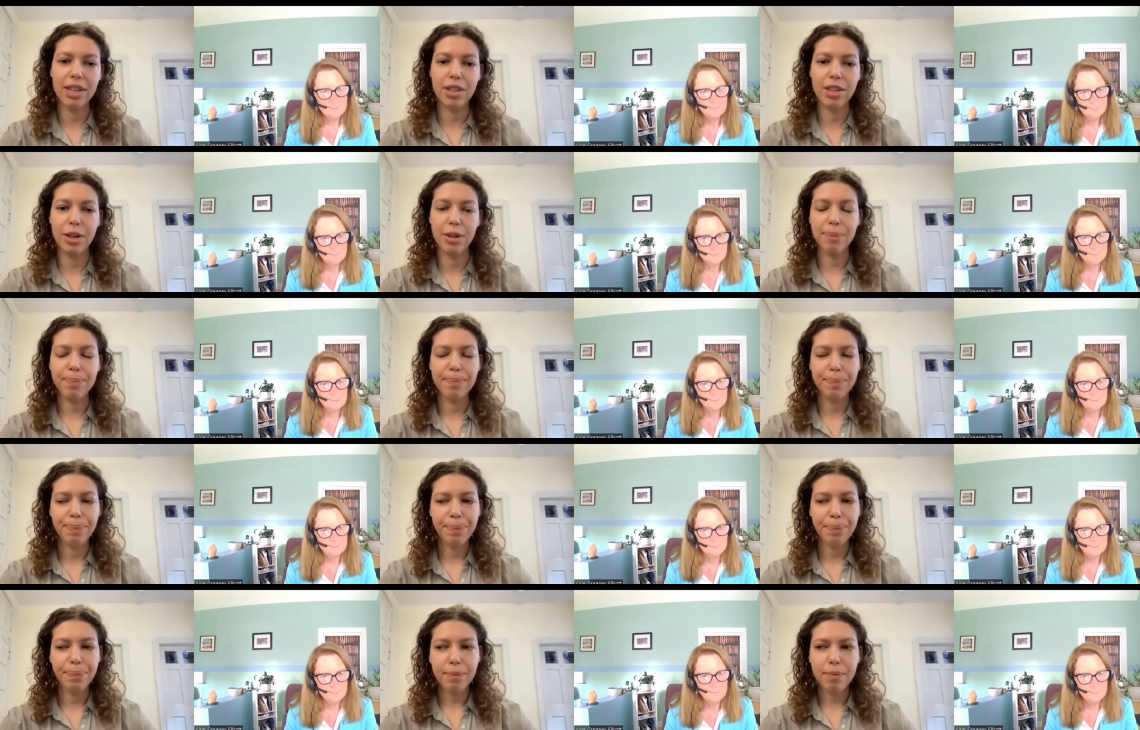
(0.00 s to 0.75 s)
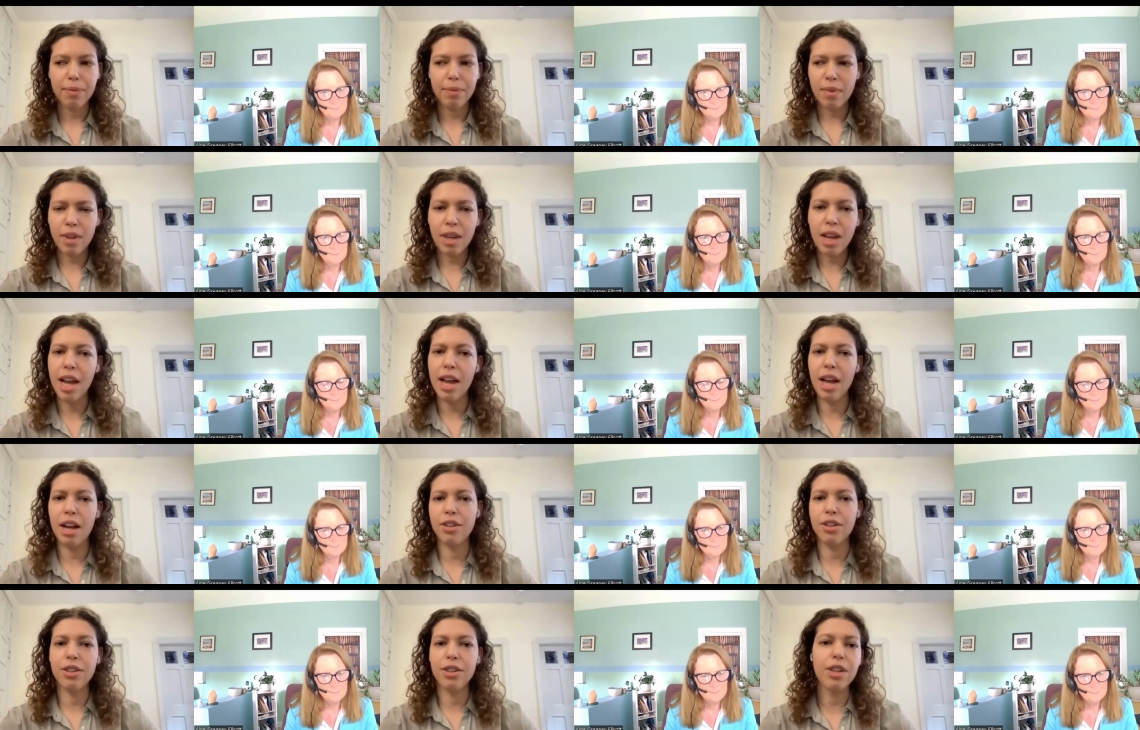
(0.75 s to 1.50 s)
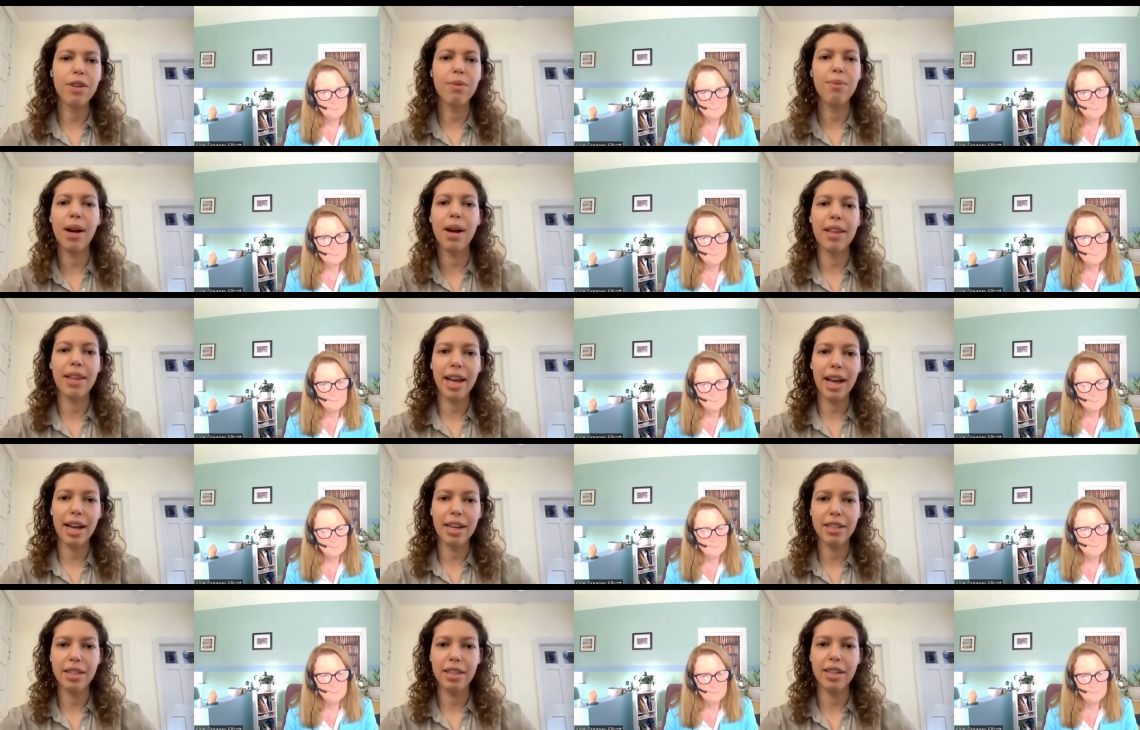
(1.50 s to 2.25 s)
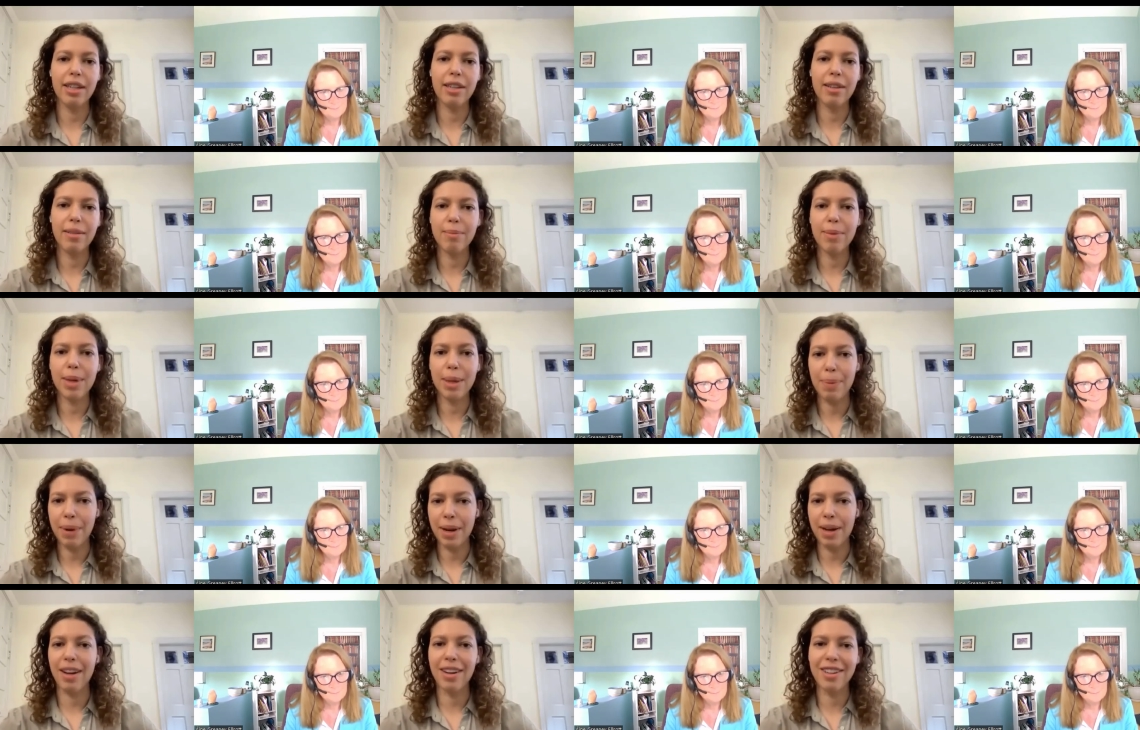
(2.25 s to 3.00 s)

Speaker 1: So I understood why they had to keep it